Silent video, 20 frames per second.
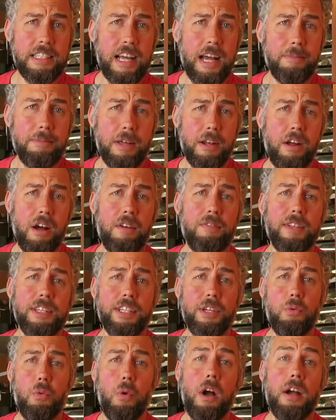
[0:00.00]
You top that off,
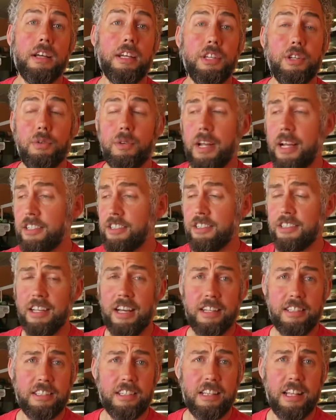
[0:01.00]
like you walk into an
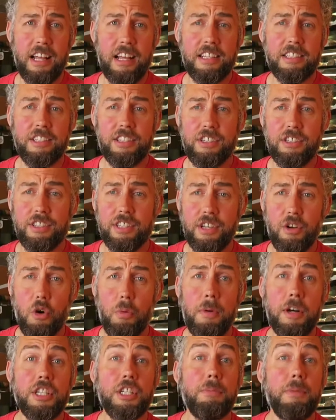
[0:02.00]
exercise class and you see a
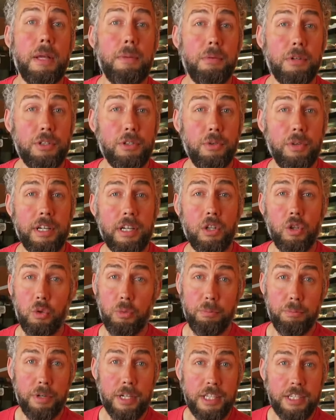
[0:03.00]
whole bunch of people doing
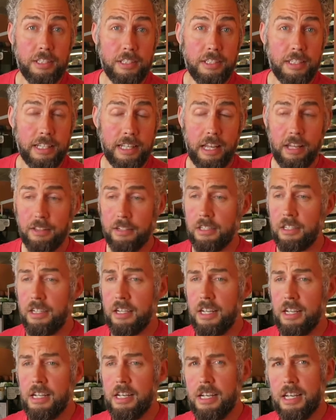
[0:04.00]
glute bridges together.
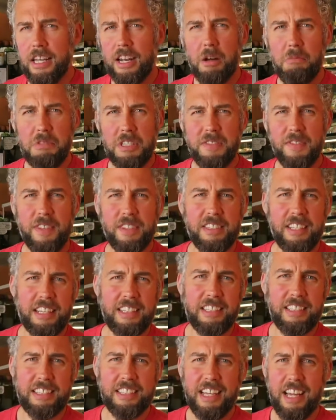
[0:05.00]
It almost feels
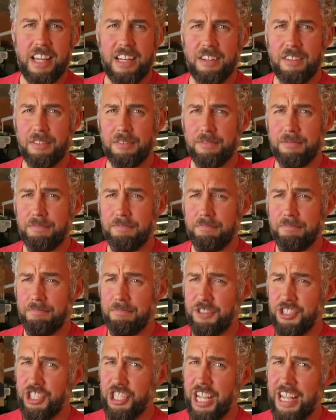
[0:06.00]
like this kind
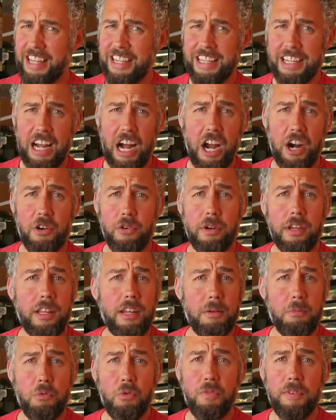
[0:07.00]
of shady
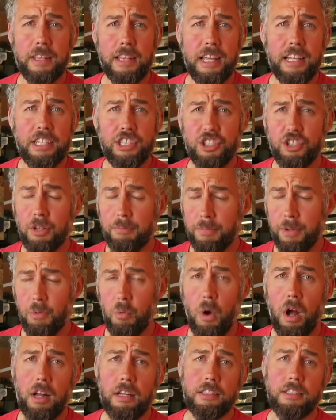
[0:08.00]
R-rated movie that you shouldn't be
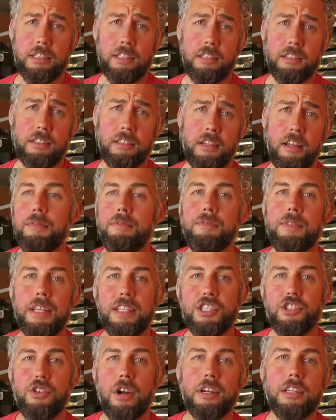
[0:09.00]
watching. We
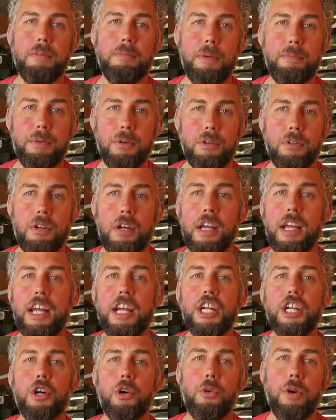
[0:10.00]
instructed people
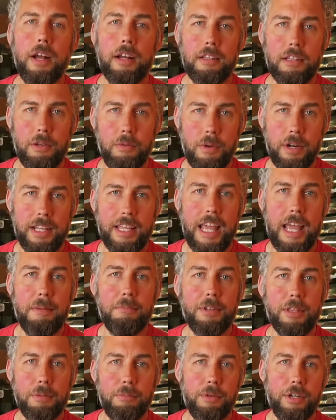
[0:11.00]
incorrectly when it
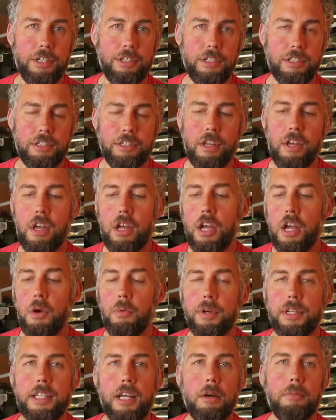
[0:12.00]
came to the bridges.
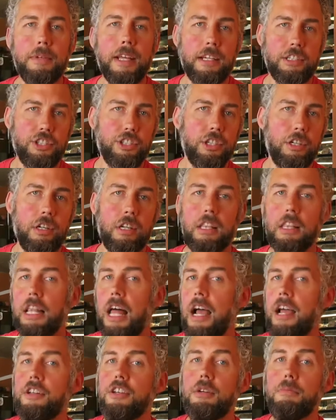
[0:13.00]
We tell them, yeah, sure,
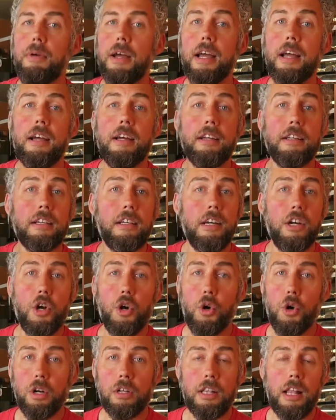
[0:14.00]
lie on your back,
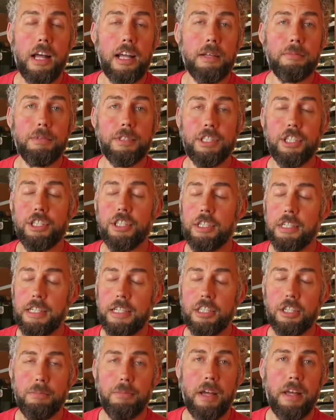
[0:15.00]
hook lying position,
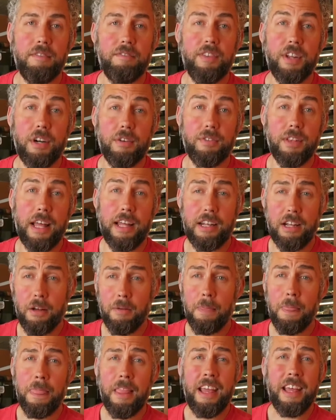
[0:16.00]
knees are bent, feet are flat.
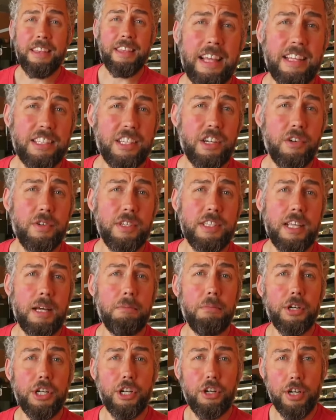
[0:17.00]
Now, that's going to
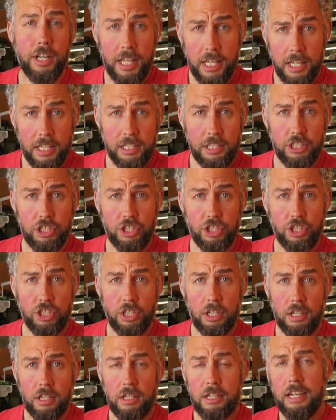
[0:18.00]
resemble your hinge
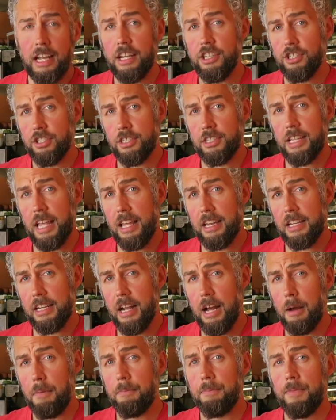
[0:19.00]
as you're
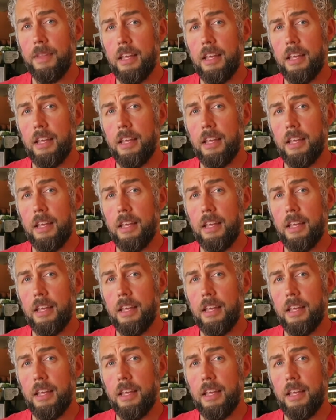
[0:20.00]
standing up.